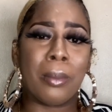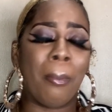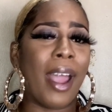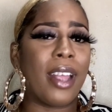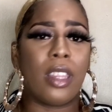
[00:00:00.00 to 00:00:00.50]
is
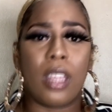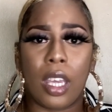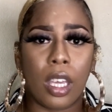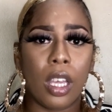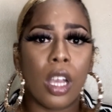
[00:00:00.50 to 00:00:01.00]
my
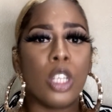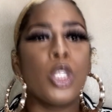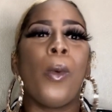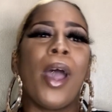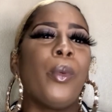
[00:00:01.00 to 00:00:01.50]
thing.
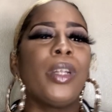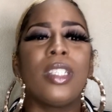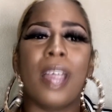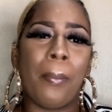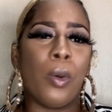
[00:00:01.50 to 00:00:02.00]
So why
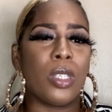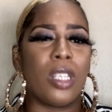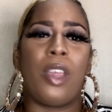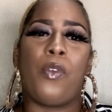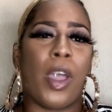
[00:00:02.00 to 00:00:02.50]
wouldn't I post
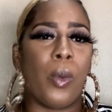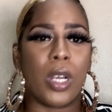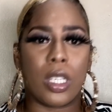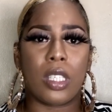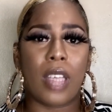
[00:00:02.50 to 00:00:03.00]
it if I
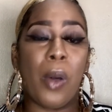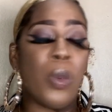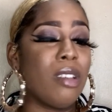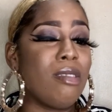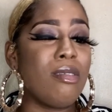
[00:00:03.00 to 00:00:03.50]
was? I
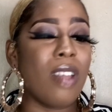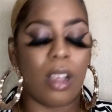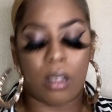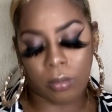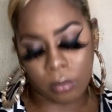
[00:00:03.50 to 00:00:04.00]
wouldn't.
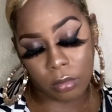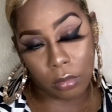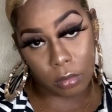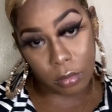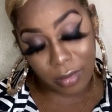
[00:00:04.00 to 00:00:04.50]

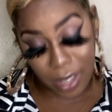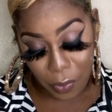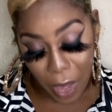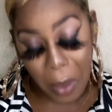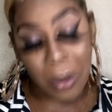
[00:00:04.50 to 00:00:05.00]

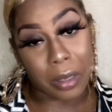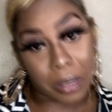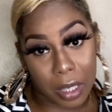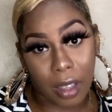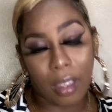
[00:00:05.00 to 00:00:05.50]
If I
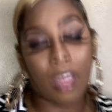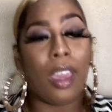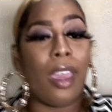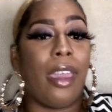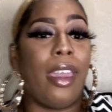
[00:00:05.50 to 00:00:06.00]
was, eh?
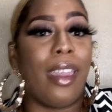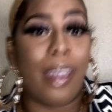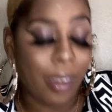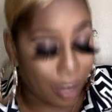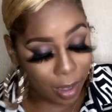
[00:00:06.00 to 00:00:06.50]

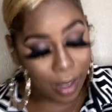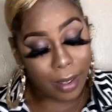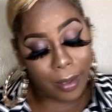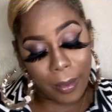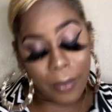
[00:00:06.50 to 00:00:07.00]
hey
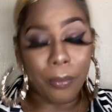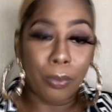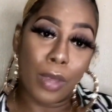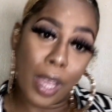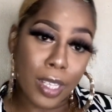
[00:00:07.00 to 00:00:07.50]

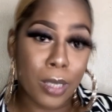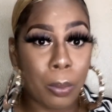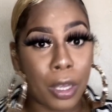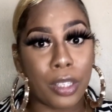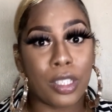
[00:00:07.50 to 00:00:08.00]
next
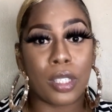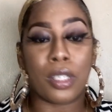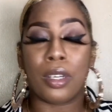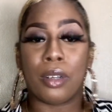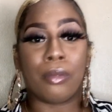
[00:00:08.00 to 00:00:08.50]
page